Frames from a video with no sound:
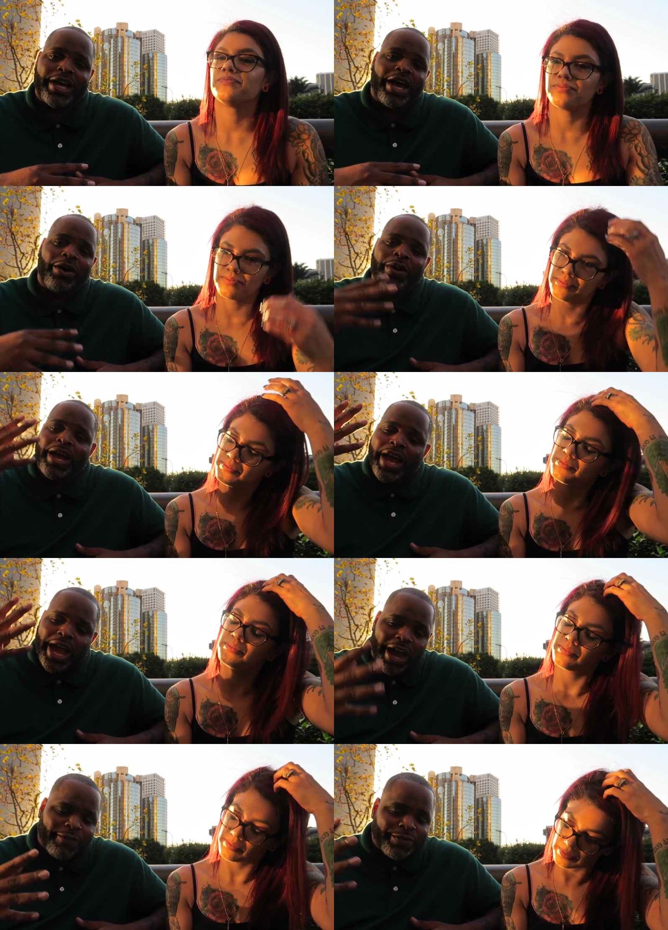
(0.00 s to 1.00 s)
Speaker 1: down
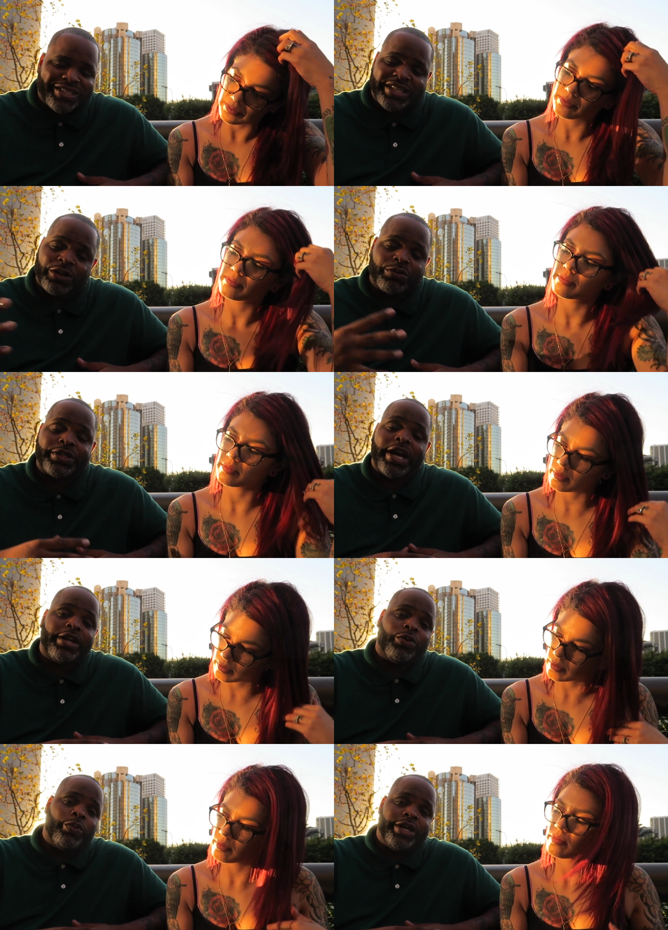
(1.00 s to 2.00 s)
mm-hmm. every single
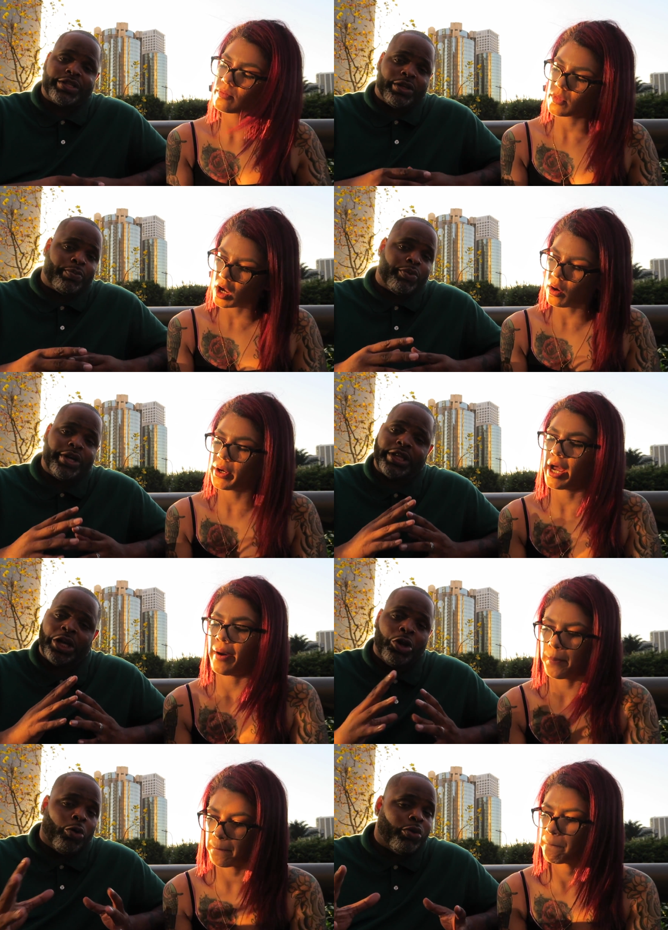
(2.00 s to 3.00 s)
day of the week to the oh, point oh,
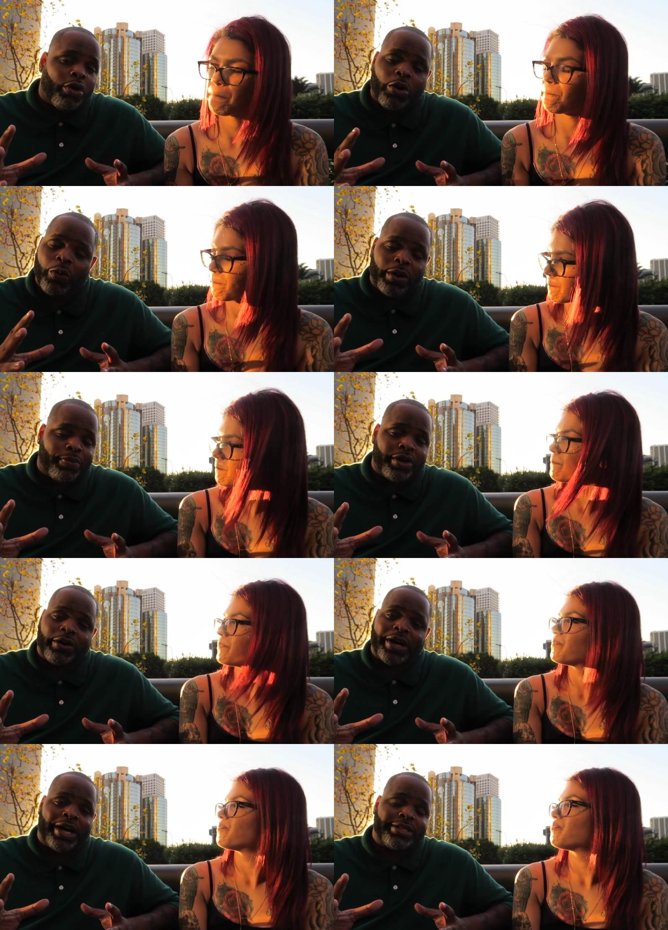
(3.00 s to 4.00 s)
yeah. they no longer want to put
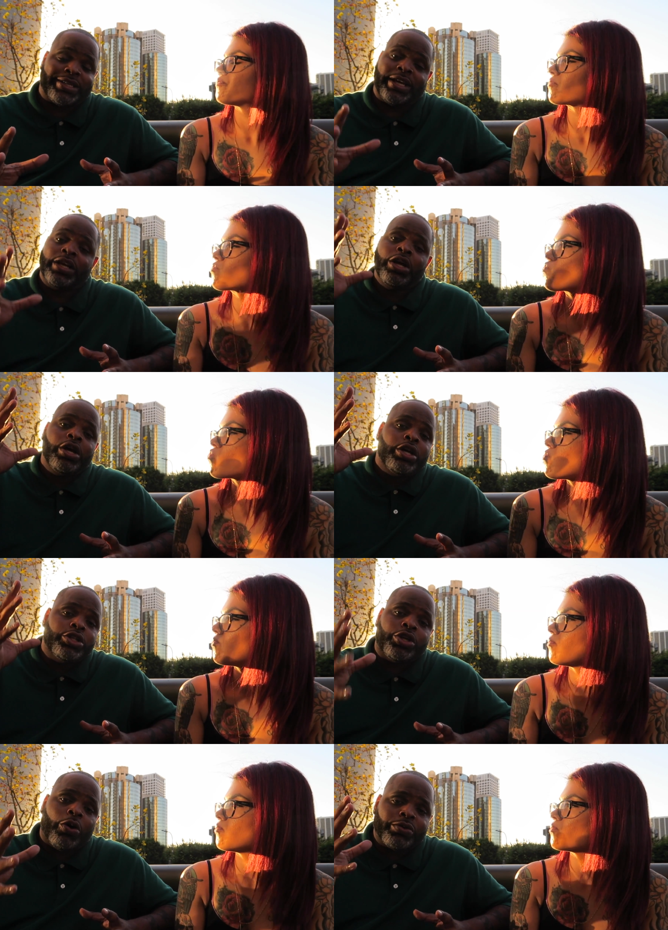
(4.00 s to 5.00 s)
out content.
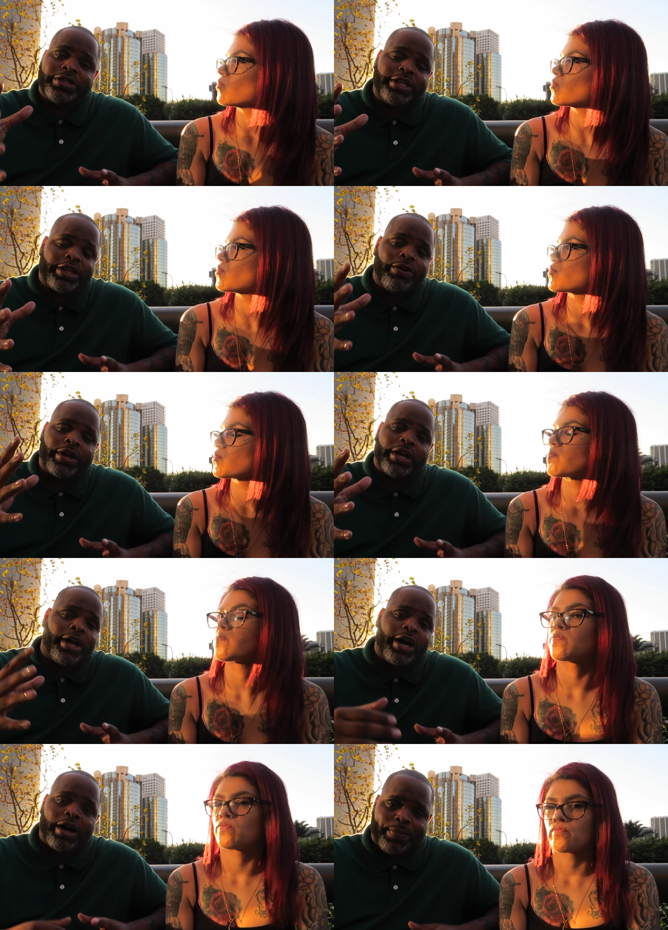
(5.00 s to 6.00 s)
Don't sit there and get
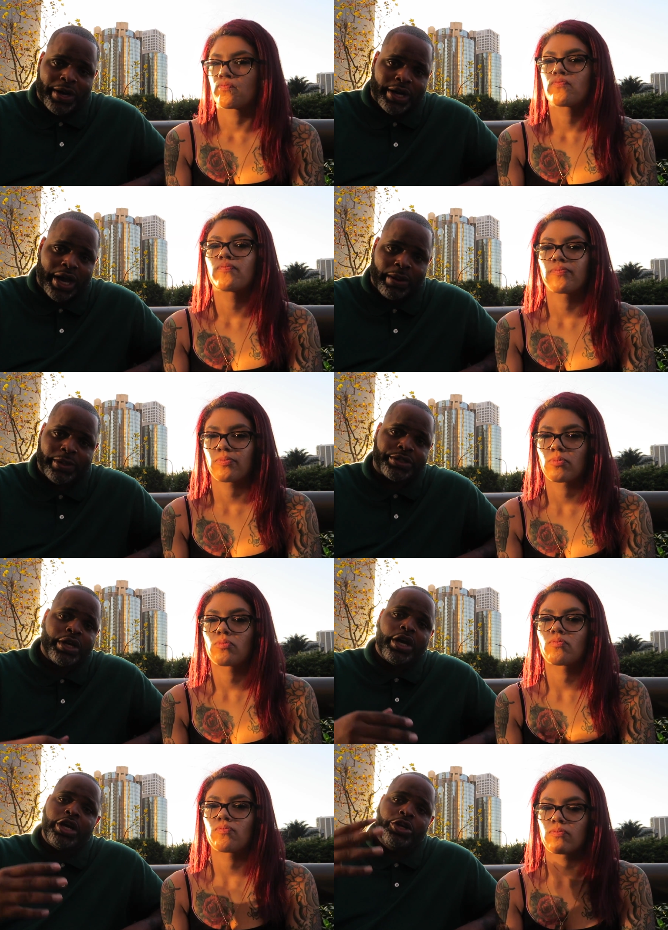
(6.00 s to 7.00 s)
hung up on comments.
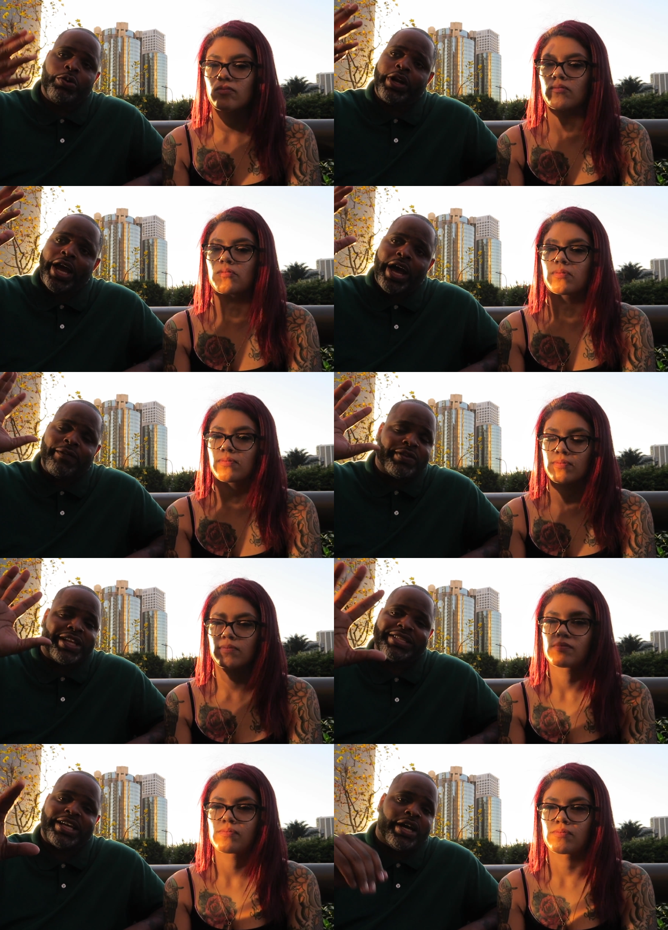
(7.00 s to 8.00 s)
You can have,
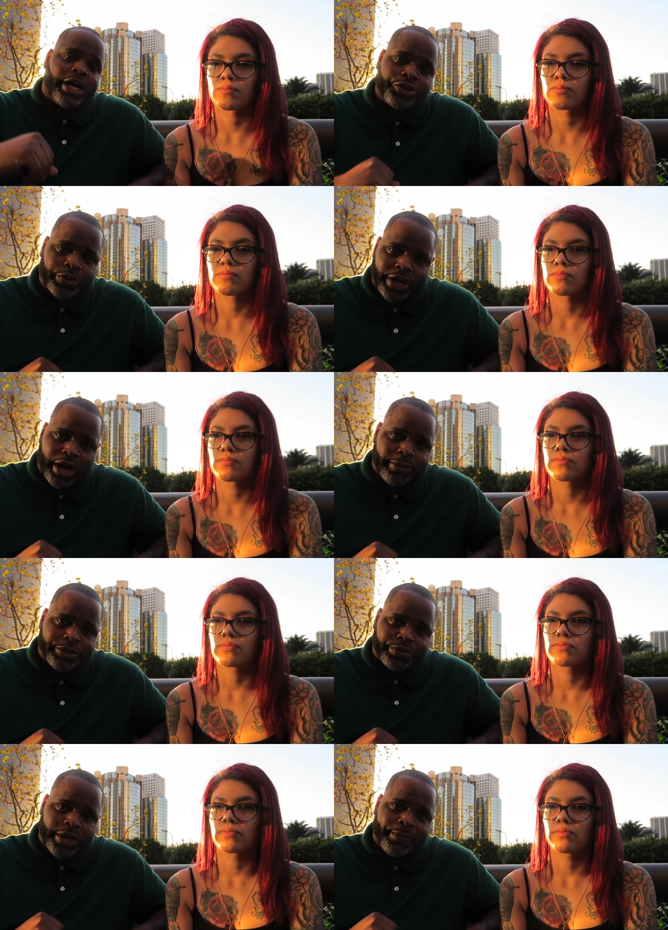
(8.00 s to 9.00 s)
let's say, 100
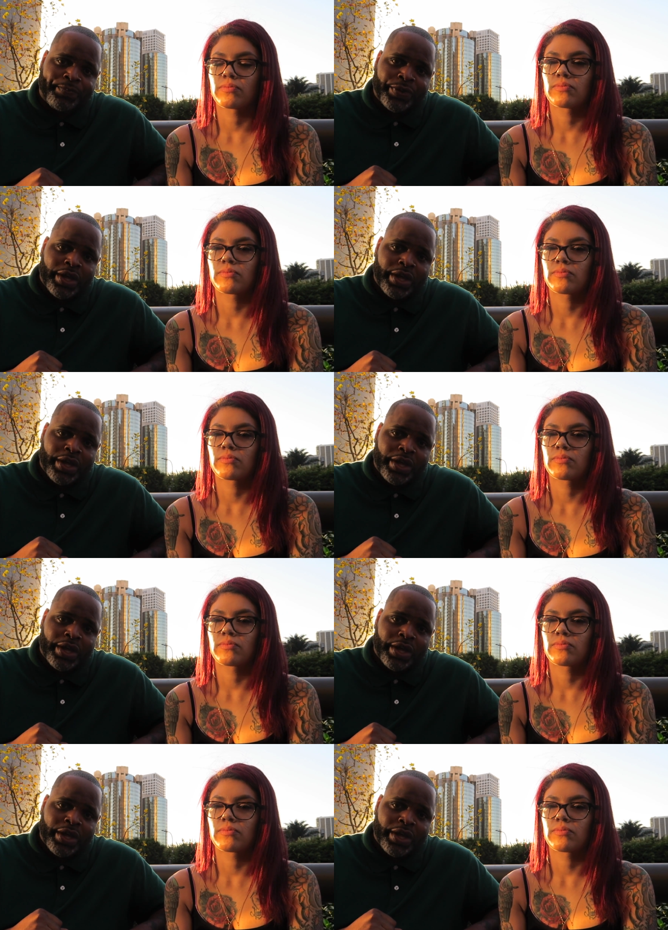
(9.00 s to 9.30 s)
comments, right?